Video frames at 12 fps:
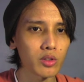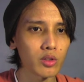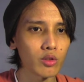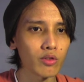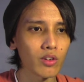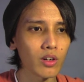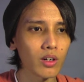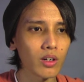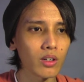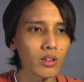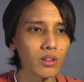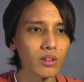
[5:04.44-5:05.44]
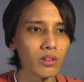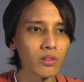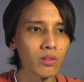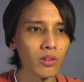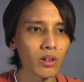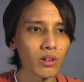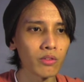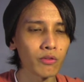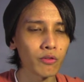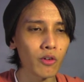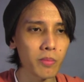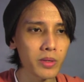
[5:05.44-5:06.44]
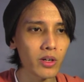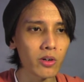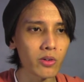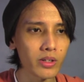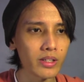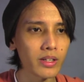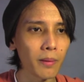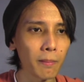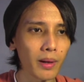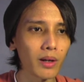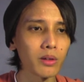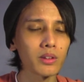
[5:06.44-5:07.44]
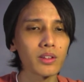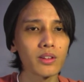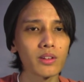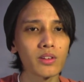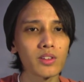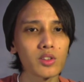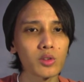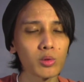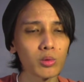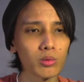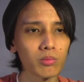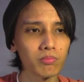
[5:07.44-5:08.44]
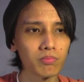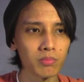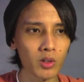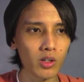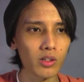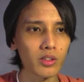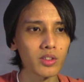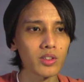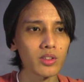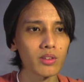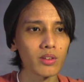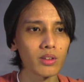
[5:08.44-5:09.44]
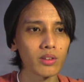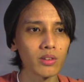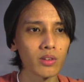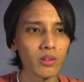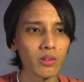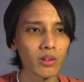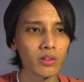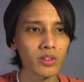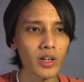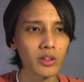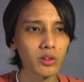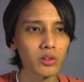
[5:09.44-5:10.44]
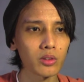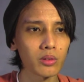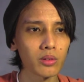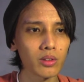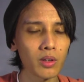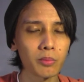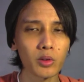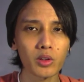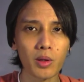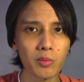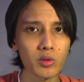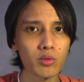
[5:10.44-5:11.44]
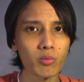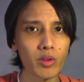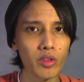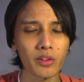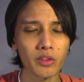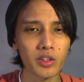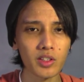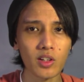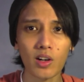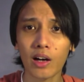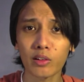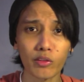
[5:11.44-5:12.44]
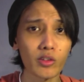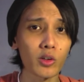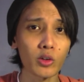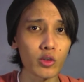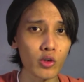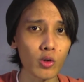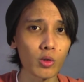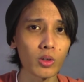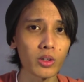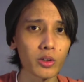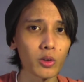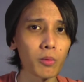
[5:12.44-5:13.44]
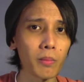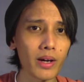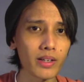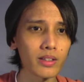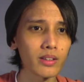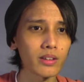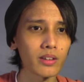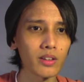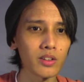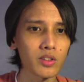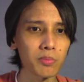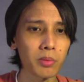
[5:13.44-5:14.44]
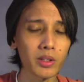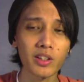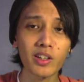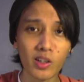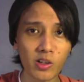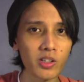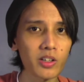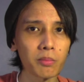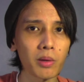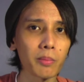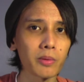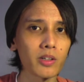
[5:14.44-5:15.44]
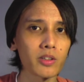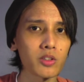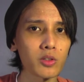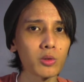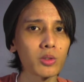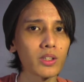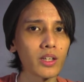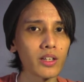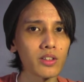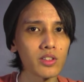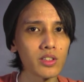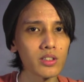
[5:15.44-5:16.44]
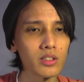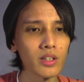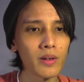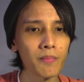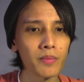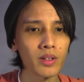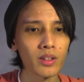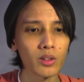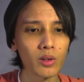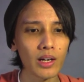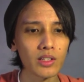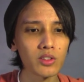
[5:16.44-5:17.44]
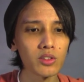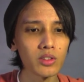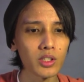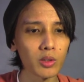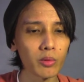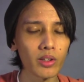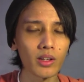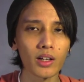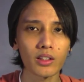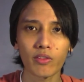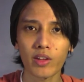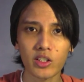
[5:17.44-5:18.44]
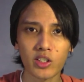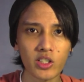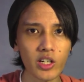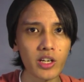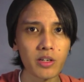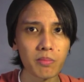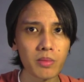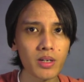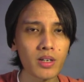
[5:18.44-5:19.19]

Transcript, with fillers: so far for me are really about these two girls trying to come to terms with things that are out of their control. You know, Maya is particularly unpopular at school, and she, you know, has to deal with a lot of that shame,